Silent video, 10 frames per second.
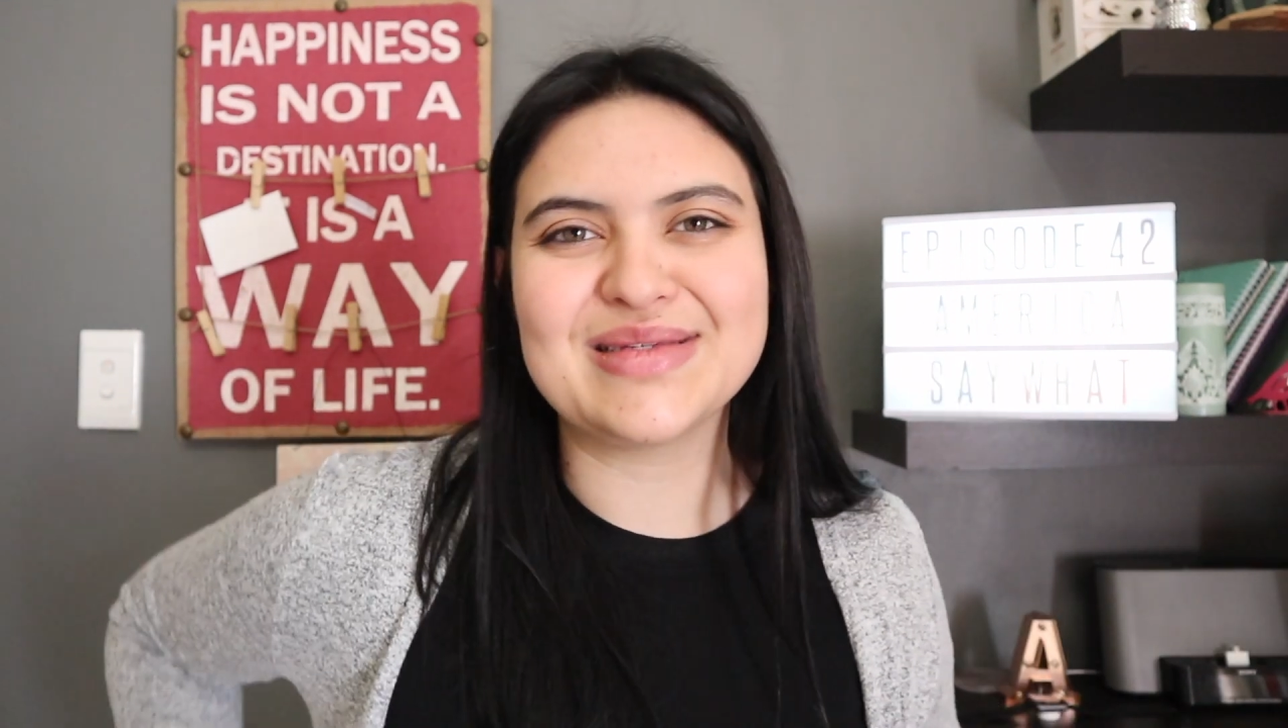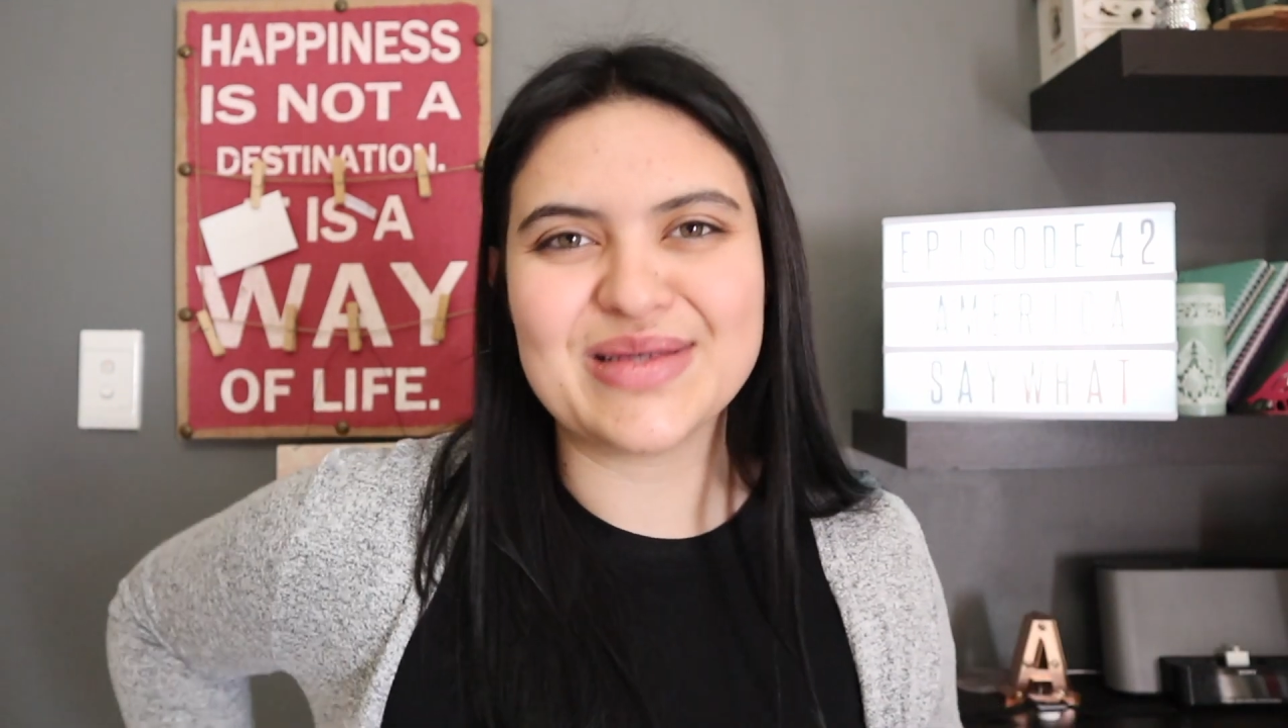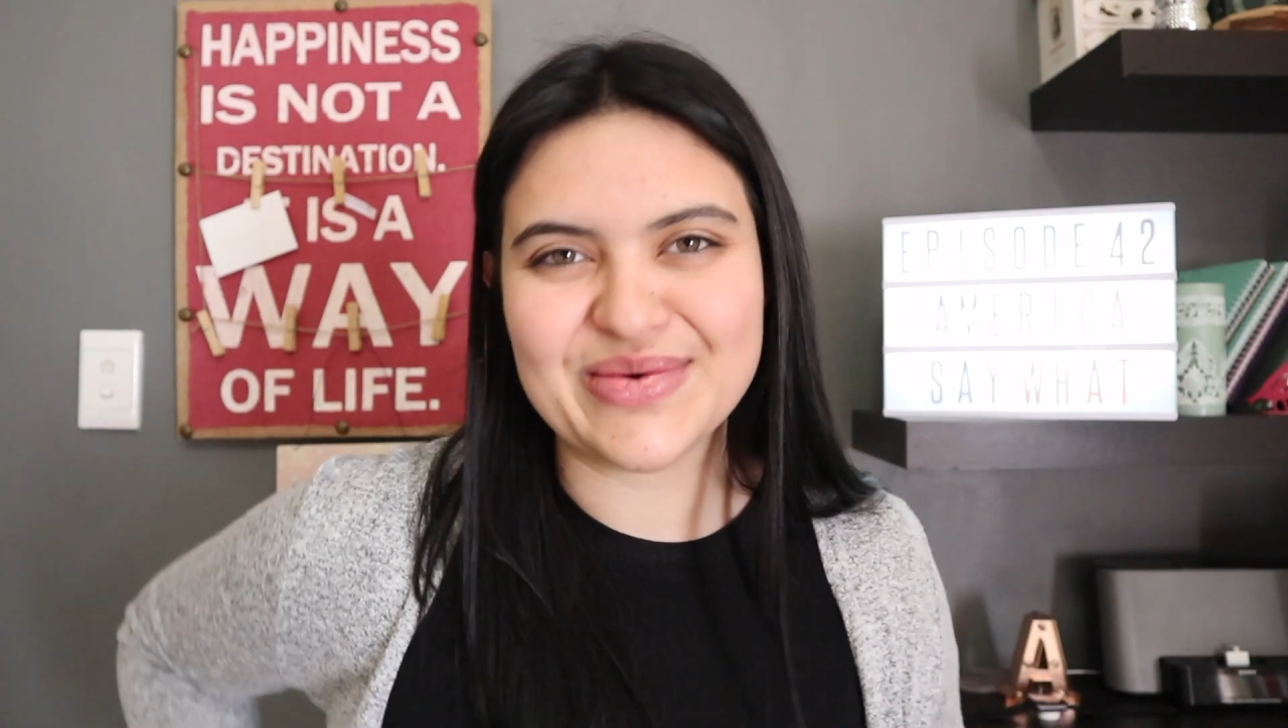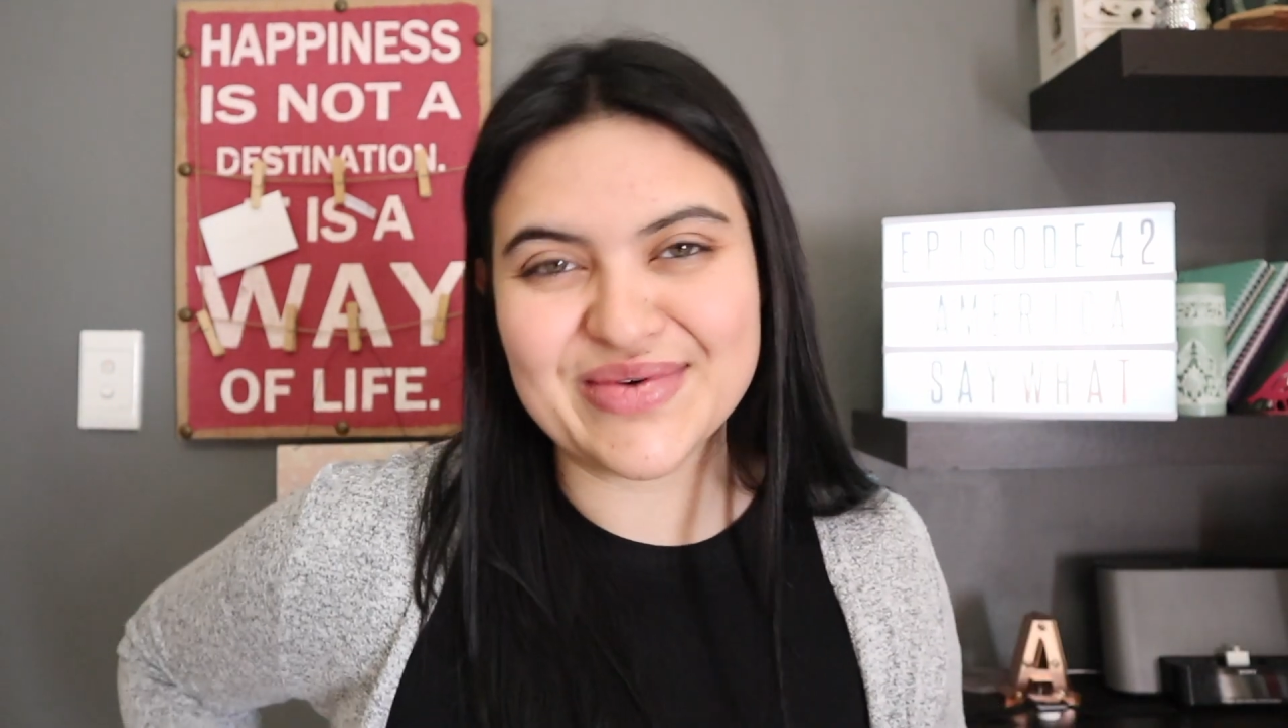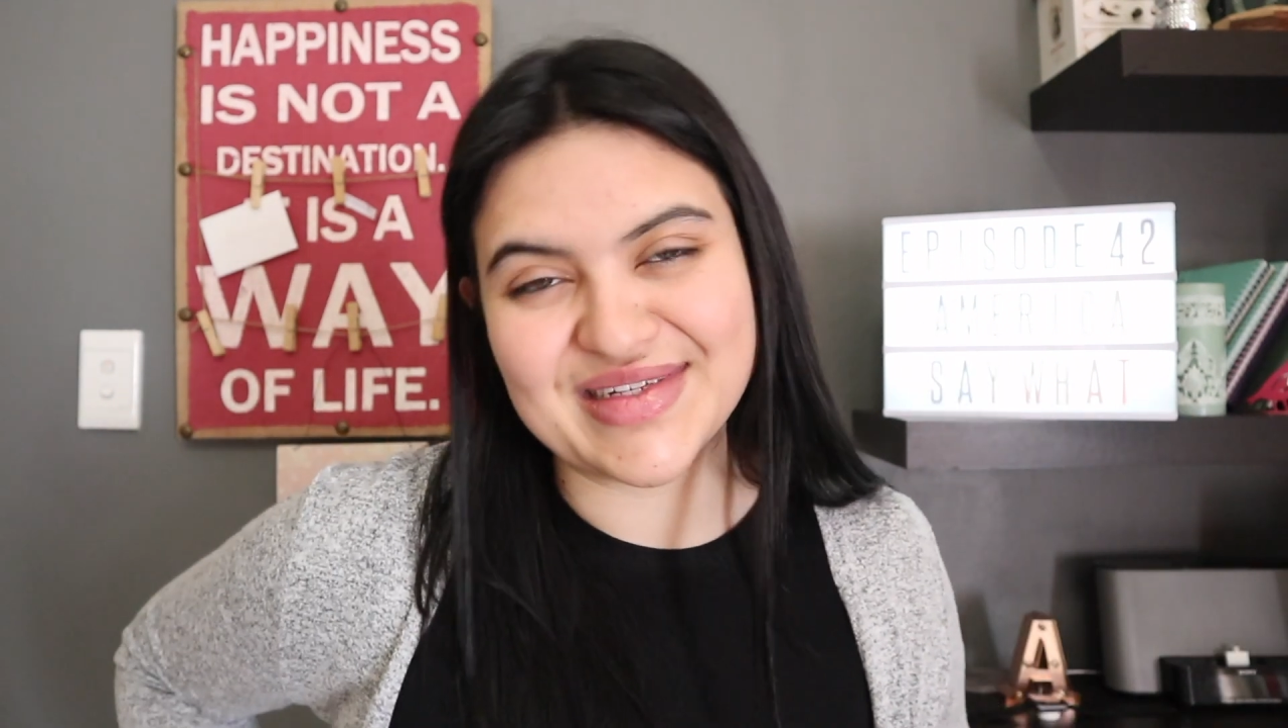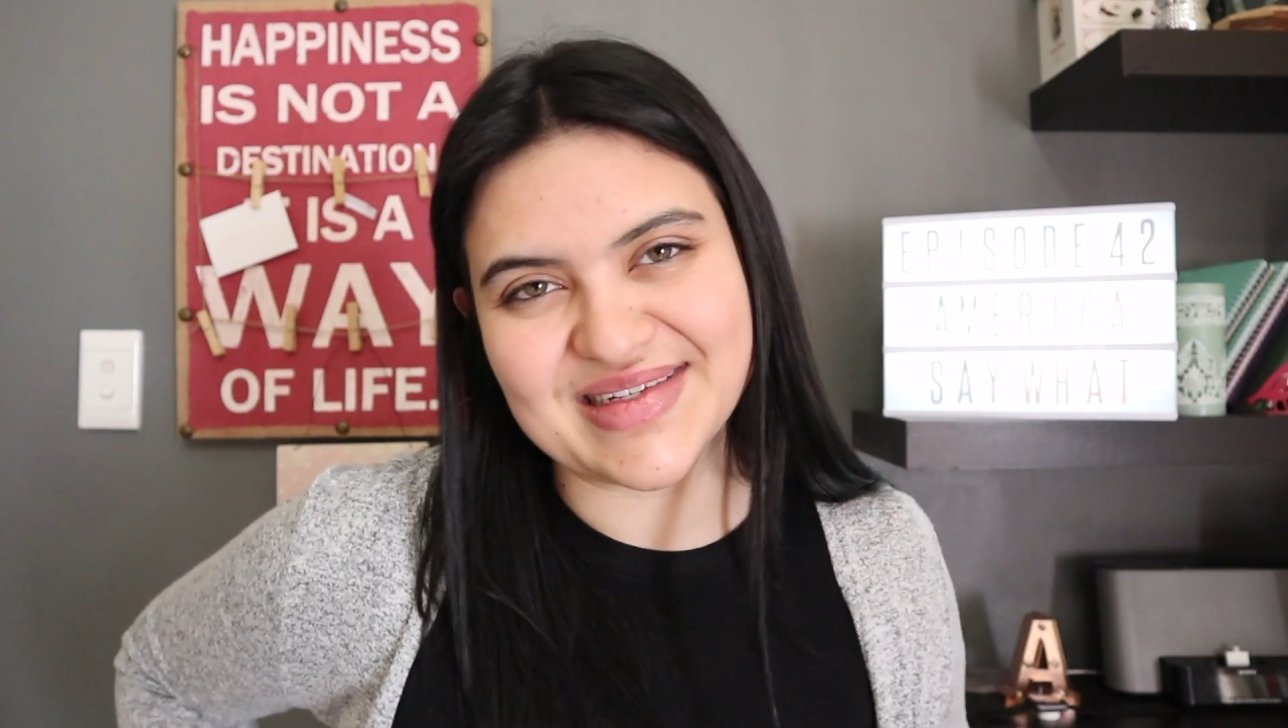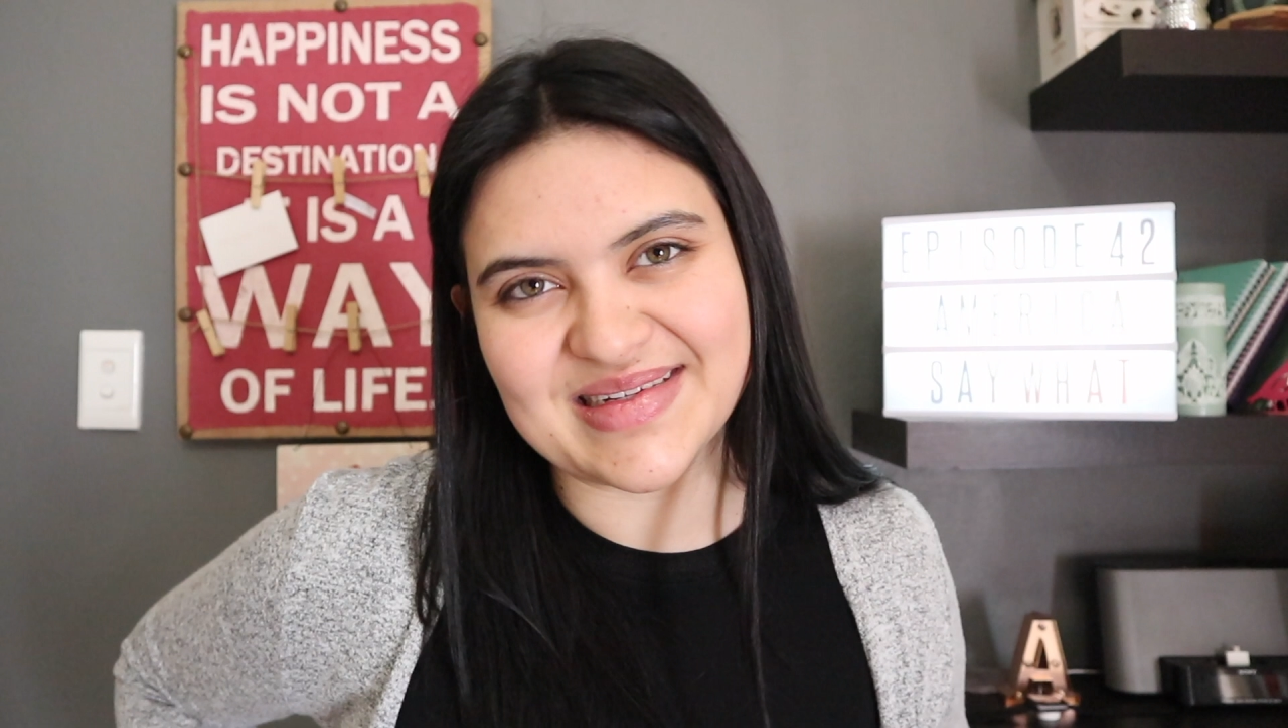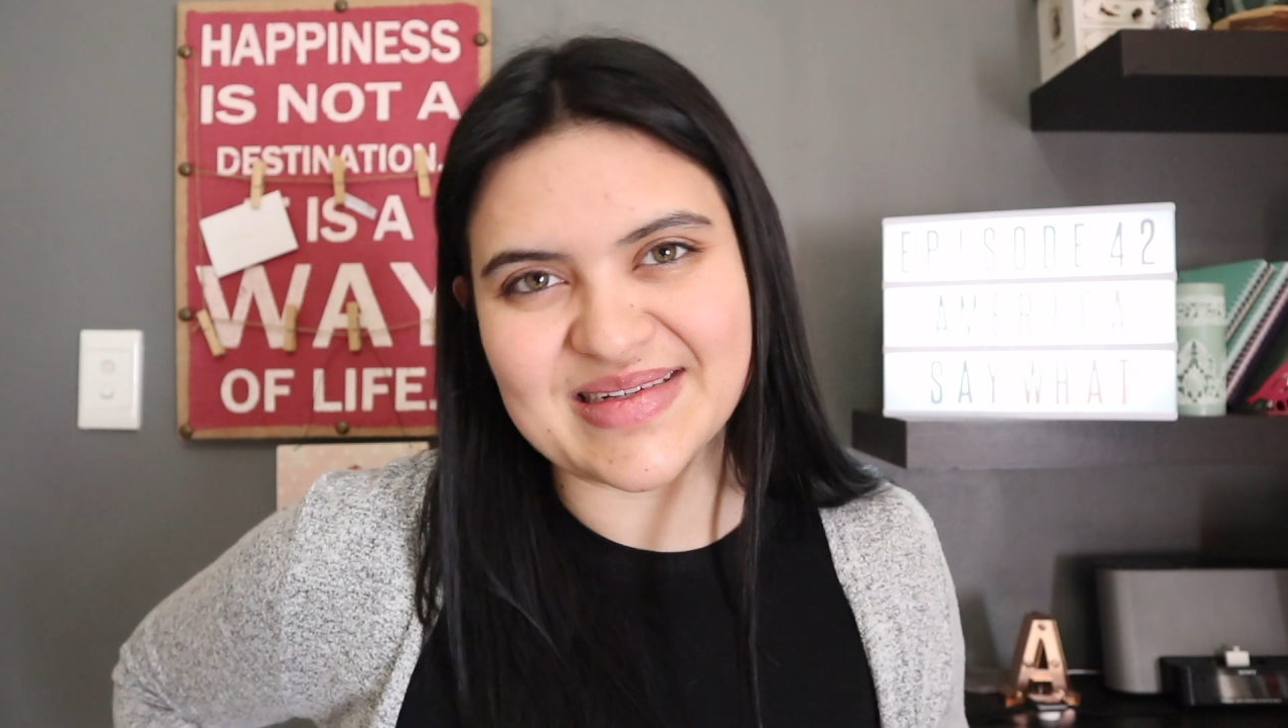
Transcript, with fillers: So we just,